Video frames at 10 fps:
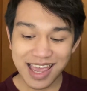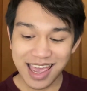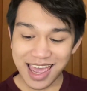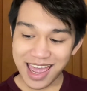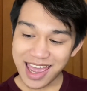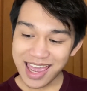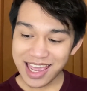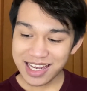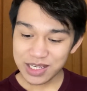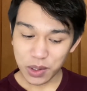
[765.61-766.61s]

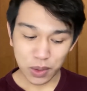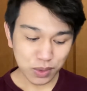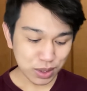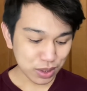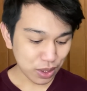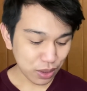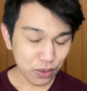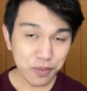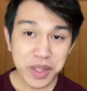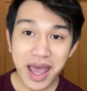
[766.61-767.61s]
And also
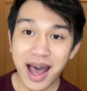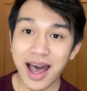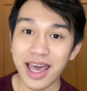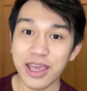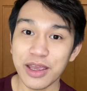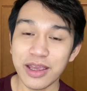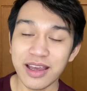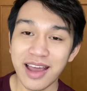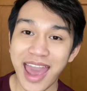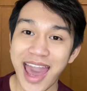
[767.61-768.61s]
I
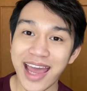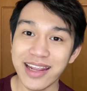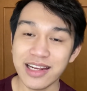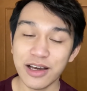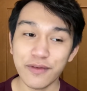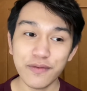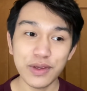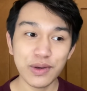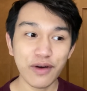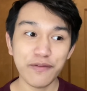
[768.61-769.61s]
added a few
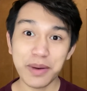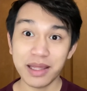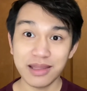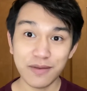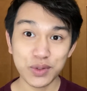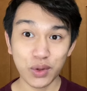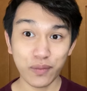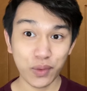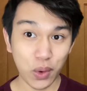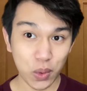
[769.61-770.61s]
of my leftover
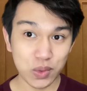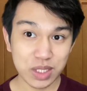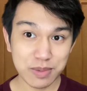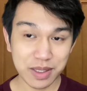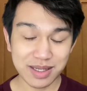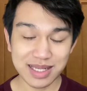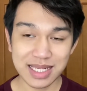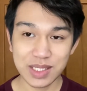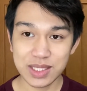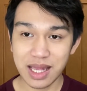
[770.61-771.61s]
oats because,
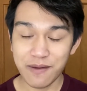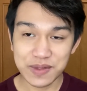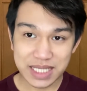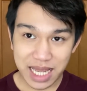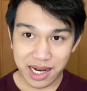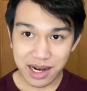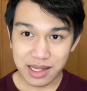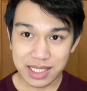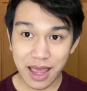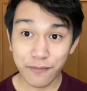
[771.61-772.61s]
as I've said and as
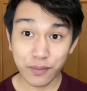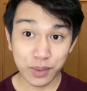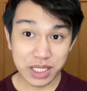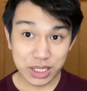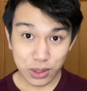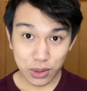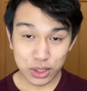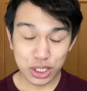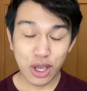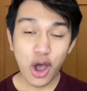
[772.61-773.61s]
I've researched,
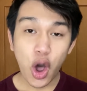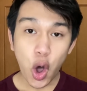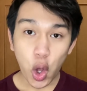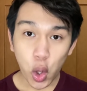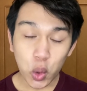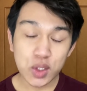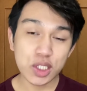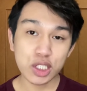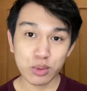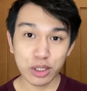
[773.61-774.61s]
oats
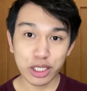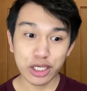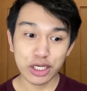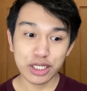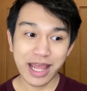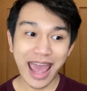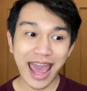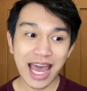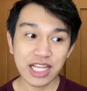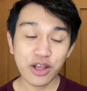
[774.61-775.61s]
is really good
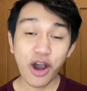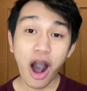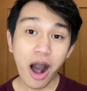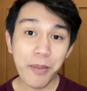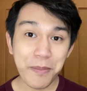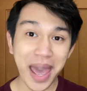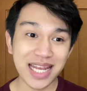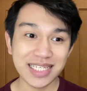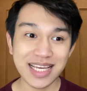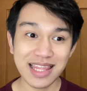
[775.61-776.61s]
at
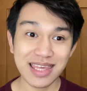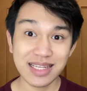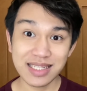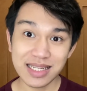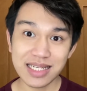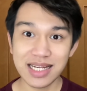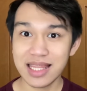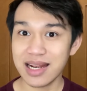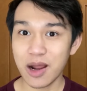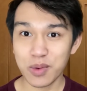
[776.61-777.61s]
combating the acidity that
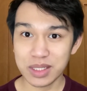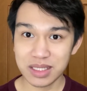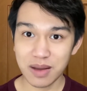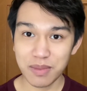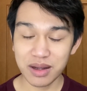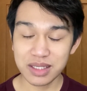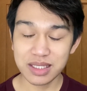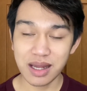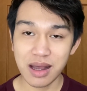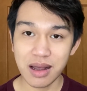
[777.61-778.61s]
our stomachs
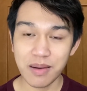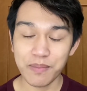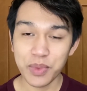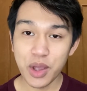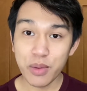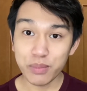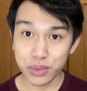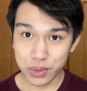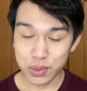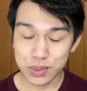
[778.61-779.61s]

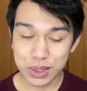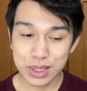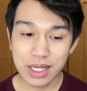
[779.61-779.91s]
produce.